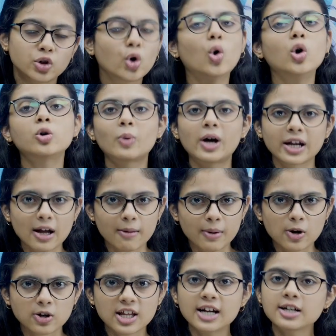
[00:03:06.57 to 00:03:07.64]
Don't worry
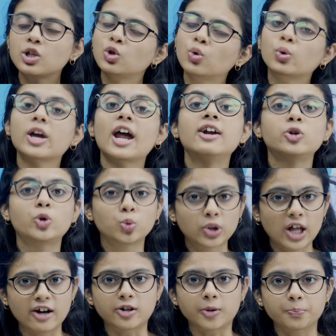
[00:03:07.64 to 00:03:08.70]
about that. You can do
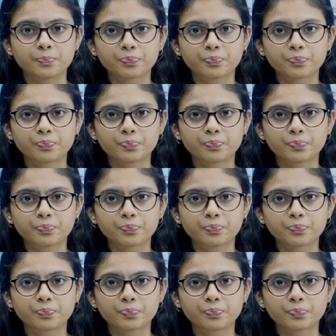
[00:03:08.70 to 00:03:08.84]
that.